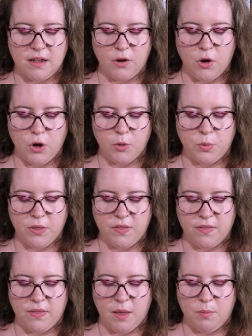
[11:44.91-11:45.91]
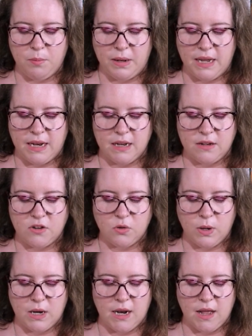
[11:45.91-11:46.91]
and hope within them bleed into
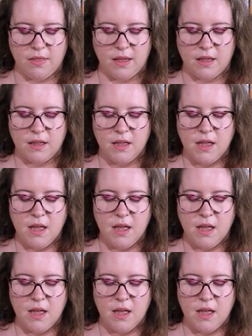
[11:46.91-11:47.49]
one another.